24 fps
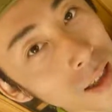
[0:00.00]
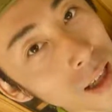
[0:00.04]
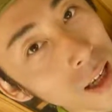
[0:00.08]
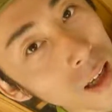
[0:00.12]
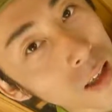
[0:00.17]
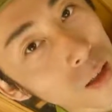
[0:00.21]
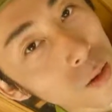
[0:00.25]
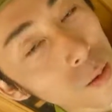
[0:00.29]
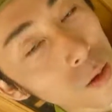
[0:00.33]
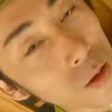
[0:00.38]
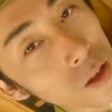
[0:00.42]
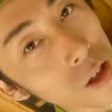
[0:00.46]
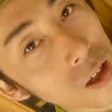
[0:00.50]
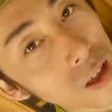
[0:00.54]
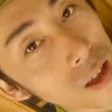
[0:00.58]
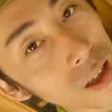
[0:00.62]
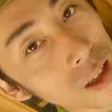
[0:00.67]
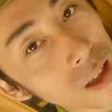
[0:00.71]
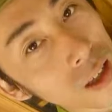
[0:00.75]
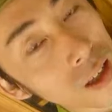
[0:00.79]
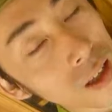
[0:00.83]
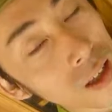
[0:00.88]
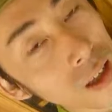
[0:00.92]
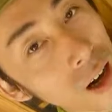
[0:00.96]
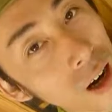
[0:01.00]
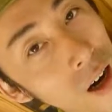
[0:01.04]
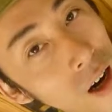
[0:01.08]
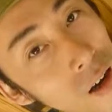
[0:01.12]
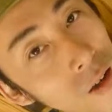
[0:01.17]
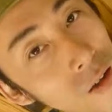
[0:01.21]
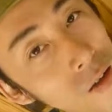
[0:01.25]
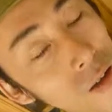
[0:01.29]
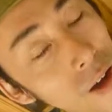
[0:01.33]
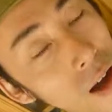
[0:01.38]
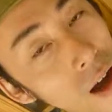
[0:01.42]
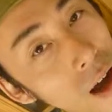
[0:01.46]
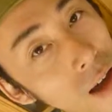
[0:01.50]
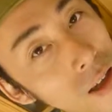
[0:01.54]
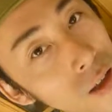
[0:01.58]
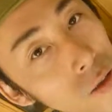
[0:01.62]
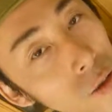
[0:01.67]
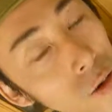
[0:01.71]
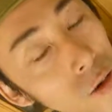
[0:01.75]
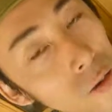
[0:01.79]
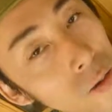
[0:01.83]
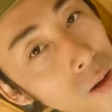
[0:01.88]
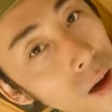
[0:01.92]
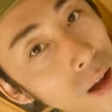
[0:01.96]
thanks for checking this out as
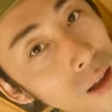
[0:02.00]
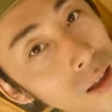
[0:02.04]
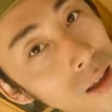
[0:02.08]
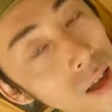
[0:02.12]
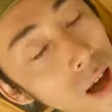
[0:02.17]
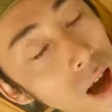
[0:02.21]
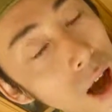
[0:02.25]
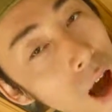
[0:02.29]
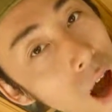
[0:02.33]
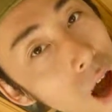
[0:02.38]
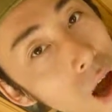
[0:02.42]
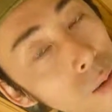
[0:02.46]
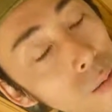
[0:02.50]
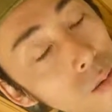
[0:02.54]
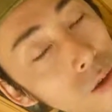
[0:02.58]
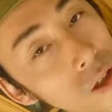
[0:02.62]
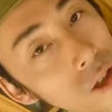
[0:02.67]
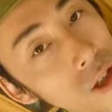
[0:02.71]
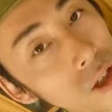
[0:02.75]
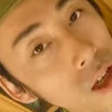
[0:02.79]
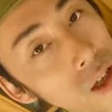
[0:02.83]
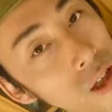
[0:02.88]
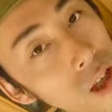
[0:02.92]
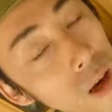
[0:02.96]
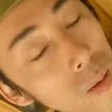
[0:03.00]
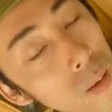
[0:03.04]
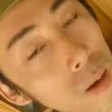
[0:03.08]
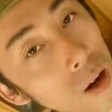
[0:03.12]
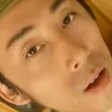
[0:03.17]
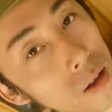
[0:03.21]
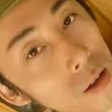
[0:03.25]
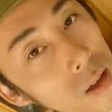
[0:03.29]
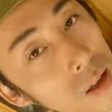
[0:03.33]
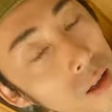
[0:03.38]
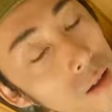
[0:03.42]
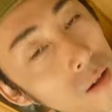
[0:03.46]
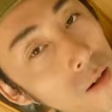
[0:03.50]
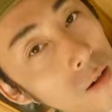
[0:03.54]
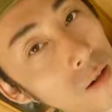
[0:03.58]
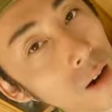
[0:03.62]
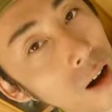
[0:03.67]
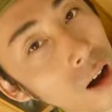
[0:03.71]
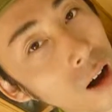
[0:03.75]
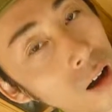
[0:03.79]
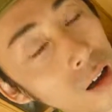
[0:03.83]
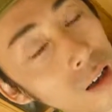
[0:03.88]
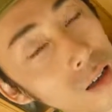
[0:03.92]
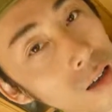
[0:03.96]
always i appreciate about that a
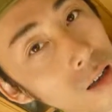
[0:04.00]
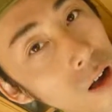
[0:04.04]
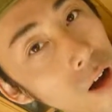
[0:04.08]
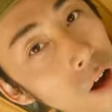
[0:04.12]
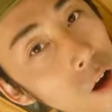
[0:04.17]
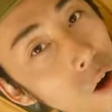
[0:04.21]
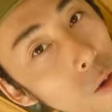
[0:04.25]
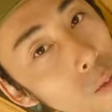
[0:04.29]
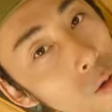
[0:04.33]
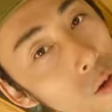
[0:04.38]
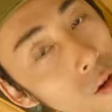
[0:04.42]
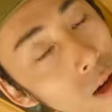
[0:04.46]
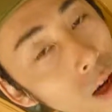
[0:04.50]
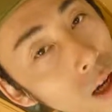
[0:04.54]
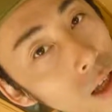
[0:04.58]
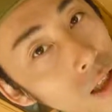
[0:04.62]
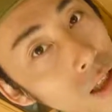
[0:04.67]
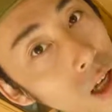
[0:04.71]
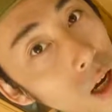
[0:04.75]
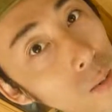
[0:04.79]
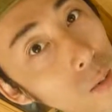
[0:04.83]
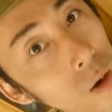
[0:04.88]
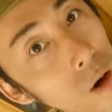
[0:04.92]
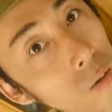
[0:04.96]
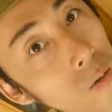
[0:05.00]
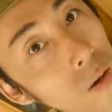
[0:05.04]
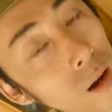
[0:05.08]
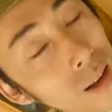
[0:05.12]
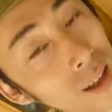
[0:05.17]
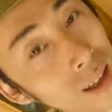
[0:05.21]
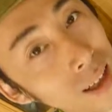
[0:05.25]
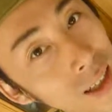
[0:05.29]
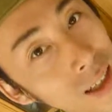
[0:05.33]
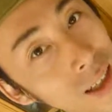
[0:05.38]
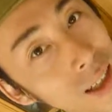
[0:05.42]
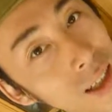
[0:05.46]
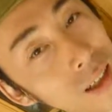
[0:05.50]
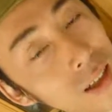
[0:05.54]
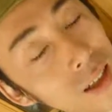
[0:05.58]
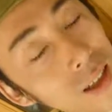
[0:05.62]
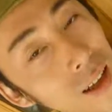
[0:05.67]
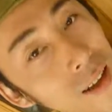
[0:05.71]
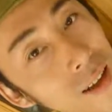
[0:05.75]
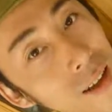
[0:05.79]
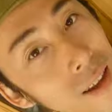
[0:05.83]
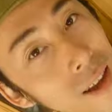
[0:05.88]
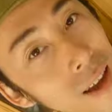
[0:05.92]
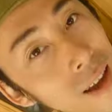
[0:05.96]
lot hope you guys have a fantastic
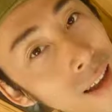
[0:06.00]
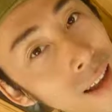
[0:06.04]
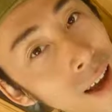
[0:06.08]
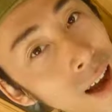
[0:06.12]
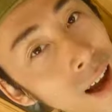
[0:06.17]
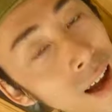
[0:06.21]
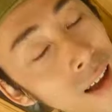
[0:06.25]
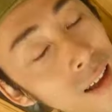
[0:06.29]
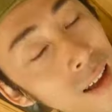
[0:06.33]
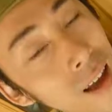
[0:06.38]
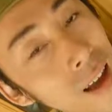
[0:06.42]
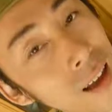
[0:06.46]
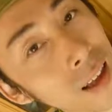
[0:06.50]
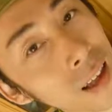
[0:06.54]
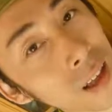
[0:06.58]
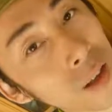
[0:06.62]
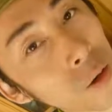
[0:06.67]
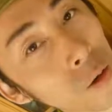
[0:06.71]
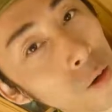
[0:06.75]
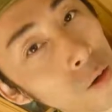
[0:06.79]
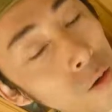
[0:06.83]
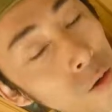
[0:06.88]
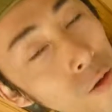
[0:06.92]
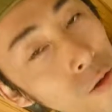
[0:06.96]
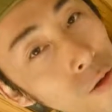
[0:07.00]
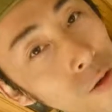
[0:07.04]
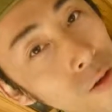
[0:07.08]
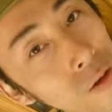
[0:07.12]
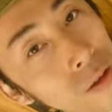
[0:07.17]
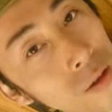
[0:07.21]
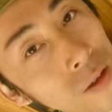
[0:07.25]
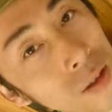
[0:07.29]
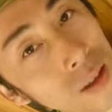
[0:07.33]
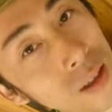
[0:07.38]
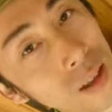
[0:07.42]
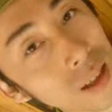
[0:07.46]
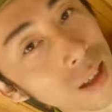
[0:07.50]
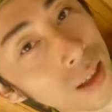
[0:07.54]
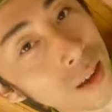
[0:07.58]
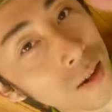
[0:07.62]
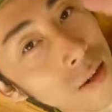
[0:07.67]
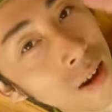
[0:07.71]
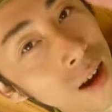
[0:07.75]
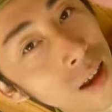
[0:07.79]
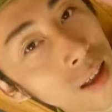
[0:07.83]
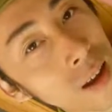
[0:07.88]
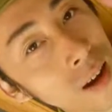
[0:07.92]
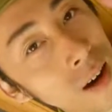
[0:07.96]
saturday night and talk to you soon see you
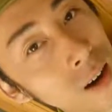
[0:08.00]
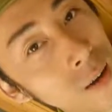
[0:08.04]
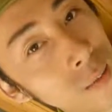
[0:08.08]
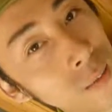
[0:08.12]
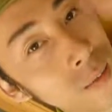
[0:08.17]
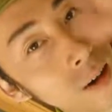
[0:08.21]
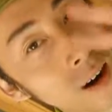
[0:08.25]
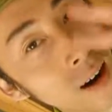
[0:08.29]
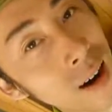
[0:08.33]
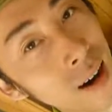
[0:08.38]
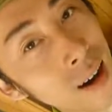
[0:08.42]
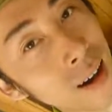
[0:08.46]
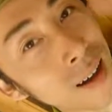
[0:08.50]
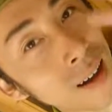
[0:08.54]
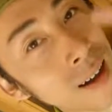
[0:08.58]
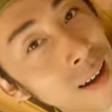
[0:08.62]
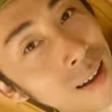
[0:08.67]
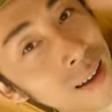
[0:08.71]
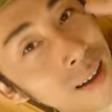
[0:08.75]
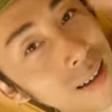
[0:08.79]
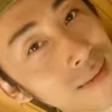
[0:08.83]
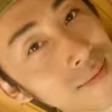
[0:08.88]
later bye